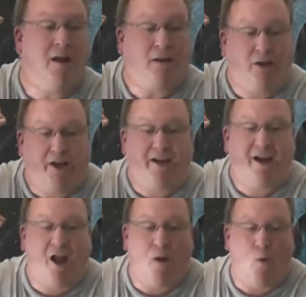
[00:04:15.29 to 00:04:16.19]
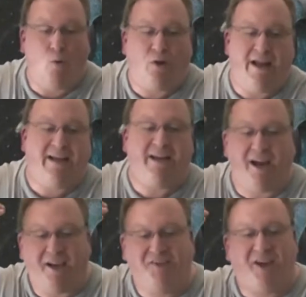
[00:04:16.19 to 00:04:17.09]
Lydia, oh
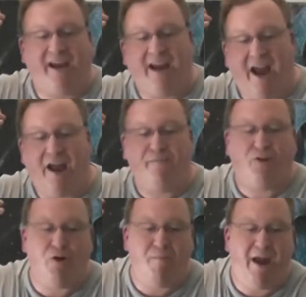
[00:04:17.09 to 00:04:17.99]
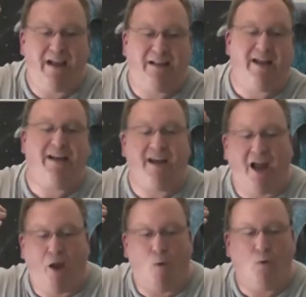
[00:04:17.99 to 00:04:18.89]
Lydia, say have you met
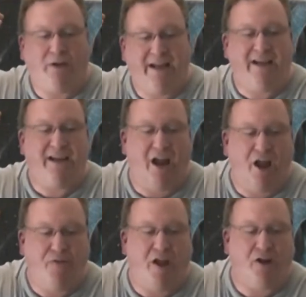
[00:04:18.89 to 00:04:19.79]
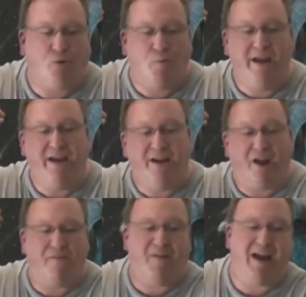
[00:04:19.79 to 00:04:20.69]
Lydia? Oh Lydia, the queen
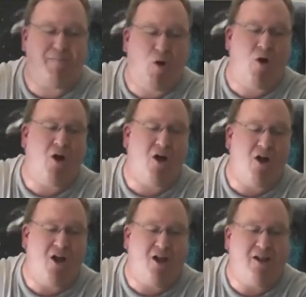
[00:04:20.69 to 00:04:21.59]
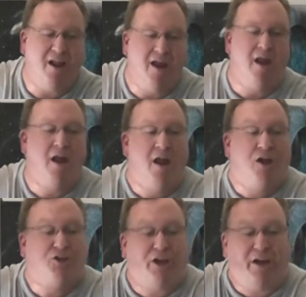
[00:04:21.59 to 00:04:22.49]
of them all.
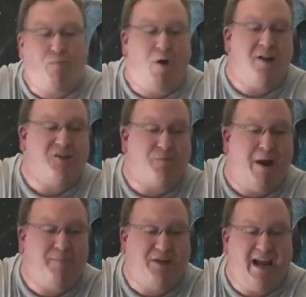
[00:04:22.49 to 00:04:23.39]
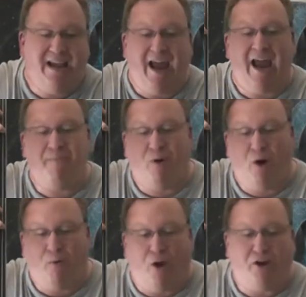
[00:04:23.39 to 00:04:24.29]
She once swept an
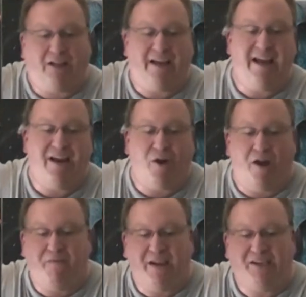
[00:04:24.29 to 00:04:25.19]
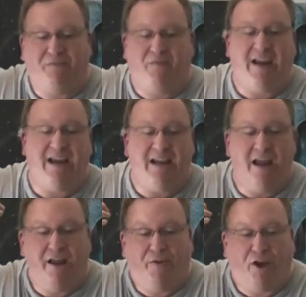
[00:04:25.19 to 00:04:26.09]
admiral clean off his feet.
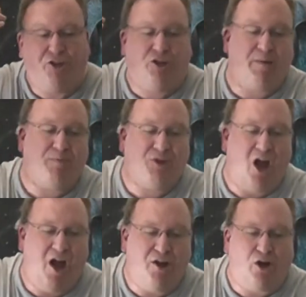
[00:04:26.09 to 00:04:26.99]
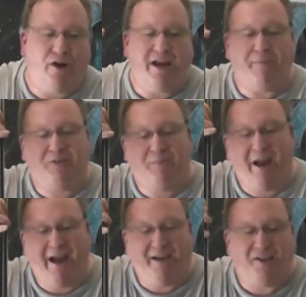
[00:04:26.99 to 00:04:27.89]
The ships on her hips
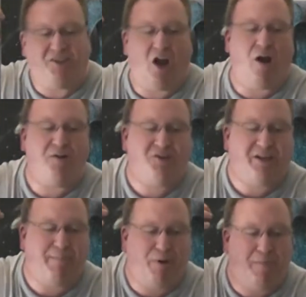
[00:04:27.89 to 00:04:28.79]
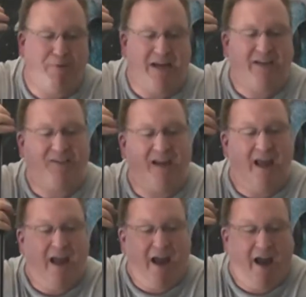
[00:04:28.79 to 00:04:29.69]
made his heart skip a beat.
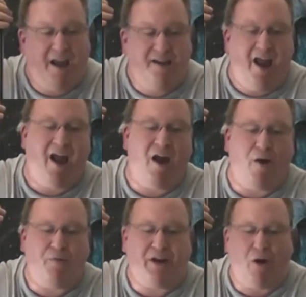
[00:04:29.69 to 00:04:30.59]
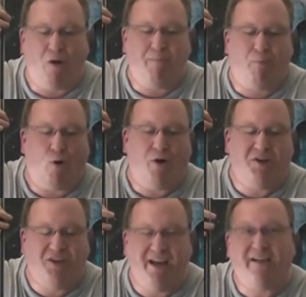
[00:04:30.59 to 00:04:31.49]
And now the old
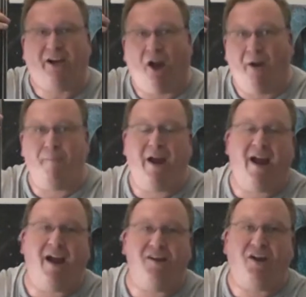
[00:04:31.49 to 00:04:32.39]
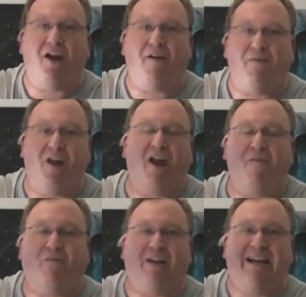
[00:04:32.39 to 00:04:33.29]
boy's in command of
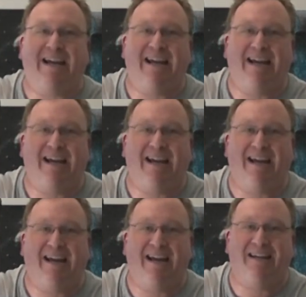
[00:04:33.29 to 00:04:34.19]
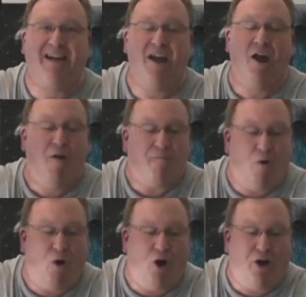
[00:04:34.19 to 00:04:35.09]
a fleet.
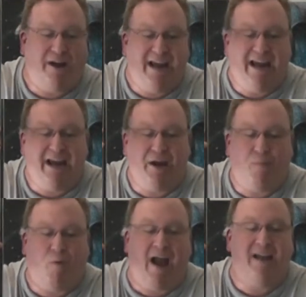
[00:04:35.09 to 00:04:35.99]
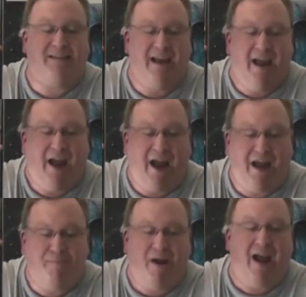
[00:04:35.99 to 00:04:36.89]
For he went
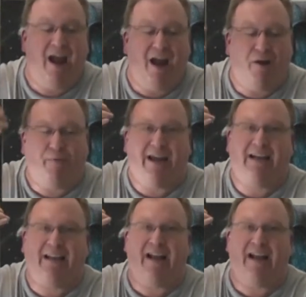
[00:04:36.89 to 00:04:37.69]
and married